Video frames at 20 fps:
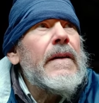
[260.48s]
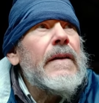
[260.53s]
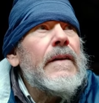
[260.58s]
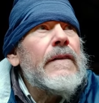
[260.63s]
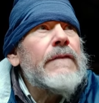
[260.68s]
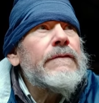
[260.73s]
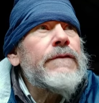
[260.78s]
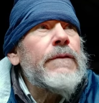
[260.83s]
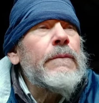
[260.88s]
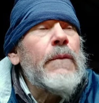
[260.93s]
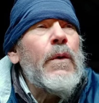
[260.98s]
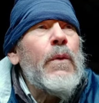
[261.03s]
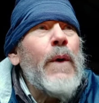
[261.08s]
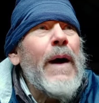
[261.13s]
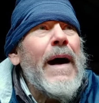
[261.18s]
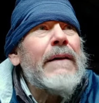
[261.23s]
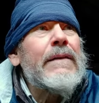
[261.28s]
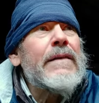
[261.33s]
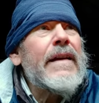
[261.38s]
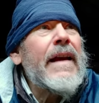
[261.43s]
from the
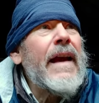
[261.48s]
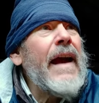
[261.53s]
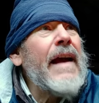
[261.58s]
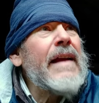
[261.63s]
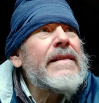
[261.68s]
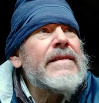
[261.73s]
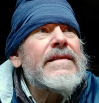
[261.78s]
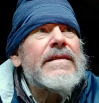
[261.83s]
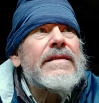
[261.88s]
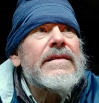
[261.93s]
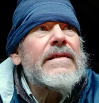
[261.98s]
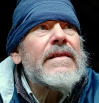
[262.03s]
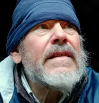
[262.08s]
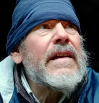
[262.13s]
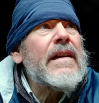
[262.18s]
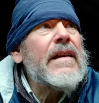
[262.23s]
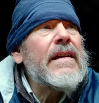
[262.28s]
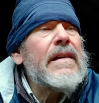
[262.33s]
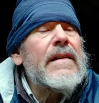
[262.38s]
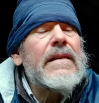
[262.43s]
Wildcats
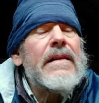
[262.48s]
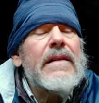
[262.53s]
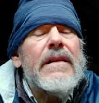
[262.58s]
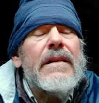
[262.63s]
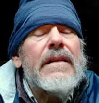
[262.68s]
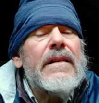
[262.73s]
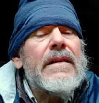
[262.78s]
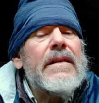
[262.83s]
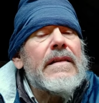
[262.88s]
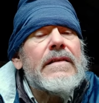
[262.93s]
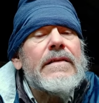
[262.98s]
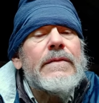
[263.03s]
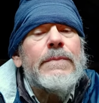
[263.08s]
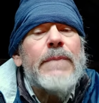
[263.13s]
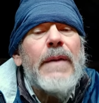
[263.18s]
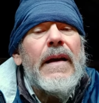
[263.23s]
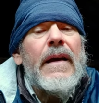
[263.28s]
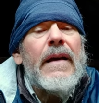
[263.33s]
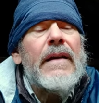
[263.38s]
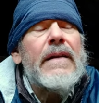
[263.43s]
to here has
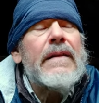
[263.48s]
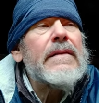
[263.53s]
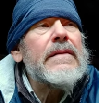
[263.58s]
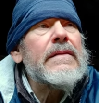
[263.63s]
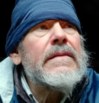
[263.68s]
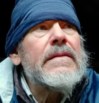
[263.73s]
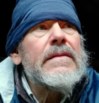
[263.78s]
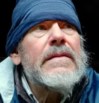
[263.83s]
been